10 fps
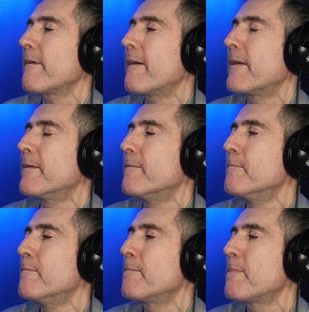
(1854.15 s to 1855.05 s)

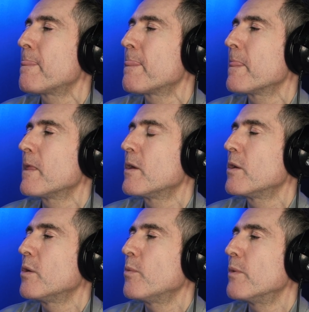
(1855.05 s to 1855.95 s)
And
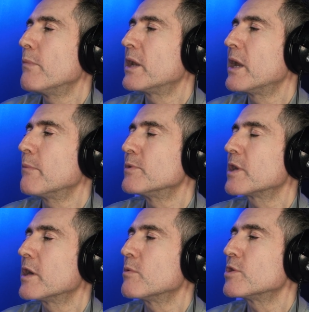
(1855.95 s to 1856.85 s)
we made an album together,